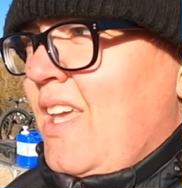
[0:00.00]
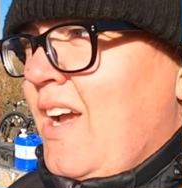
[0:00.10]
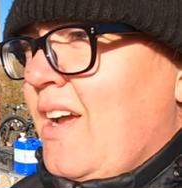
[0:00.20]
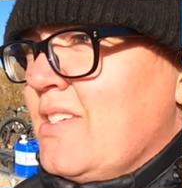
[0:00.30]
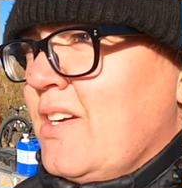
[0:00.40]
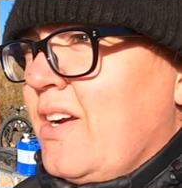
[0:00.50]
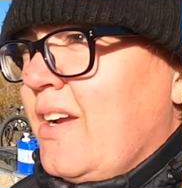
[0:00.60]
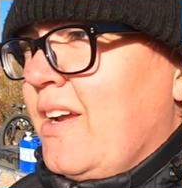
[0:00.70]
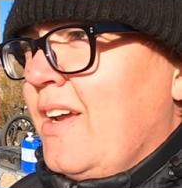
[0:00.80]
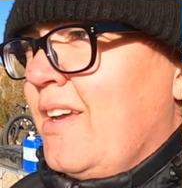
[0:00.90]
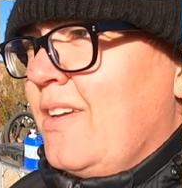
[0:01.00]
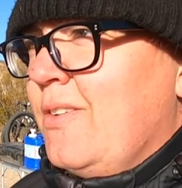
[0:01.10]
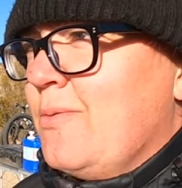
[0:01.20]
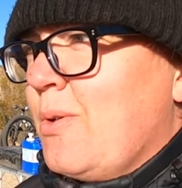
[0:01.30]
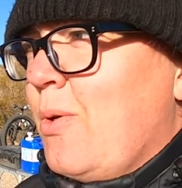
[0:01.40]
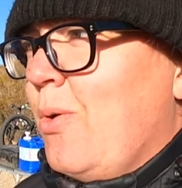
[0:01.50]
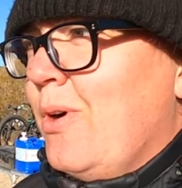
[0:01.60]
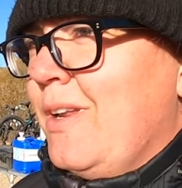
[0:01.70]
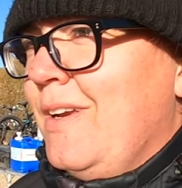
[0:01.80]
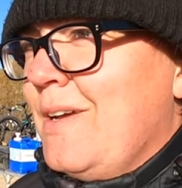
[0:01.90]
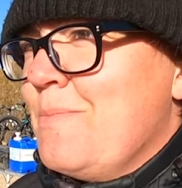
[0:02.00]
yeah, sorry, I couldn't record it.